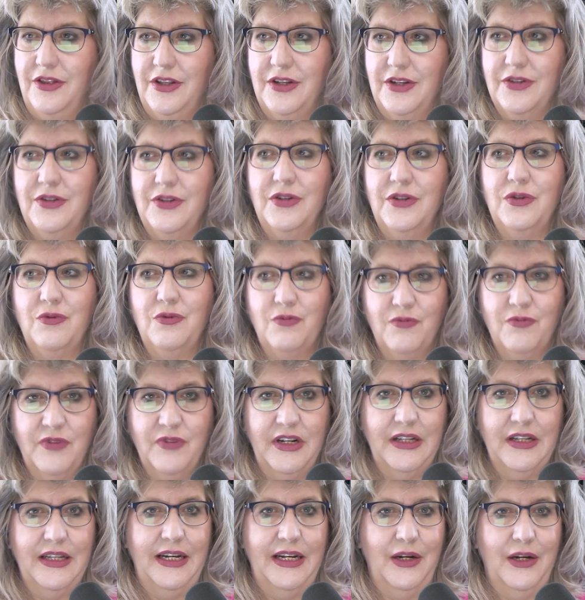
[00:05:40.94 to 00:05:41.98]
this is
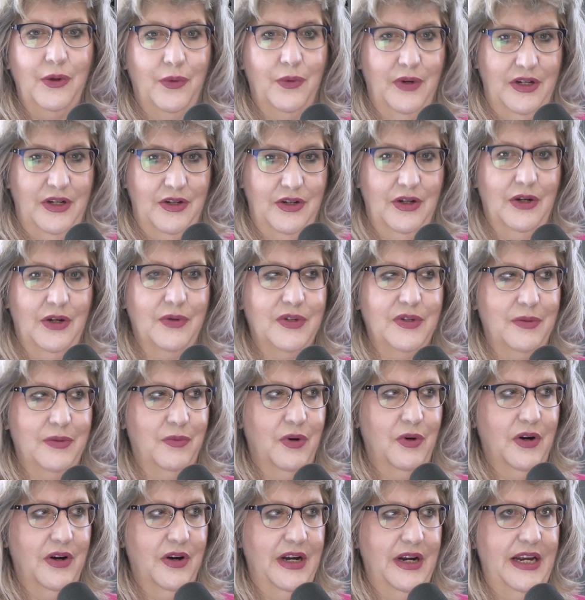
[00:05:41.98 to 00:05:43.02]
really going to go somewhere